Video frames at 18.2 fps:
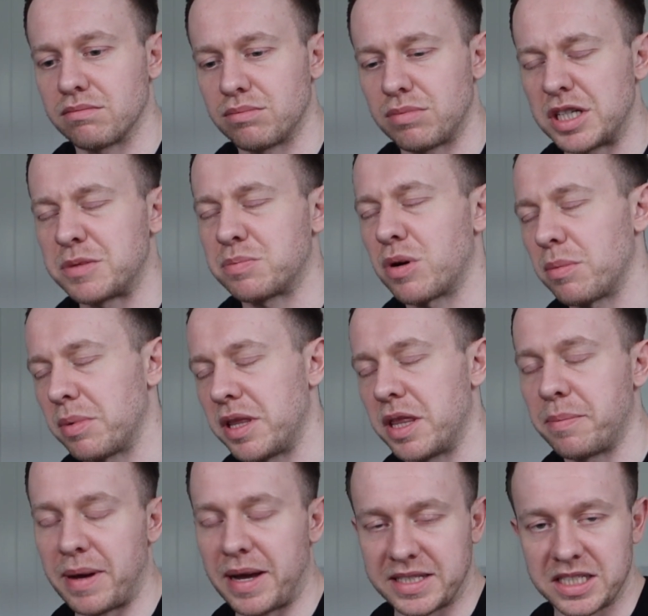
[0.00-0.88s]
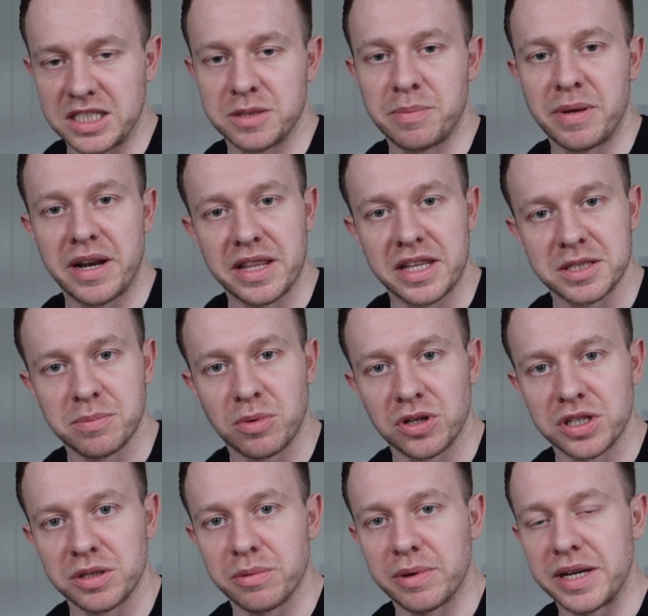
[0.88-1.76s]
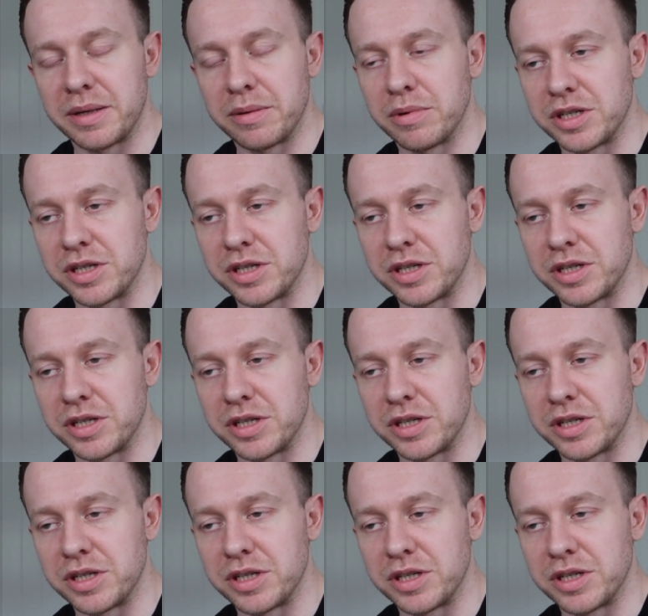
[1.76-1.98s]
it's probably the best it's been at this body weight,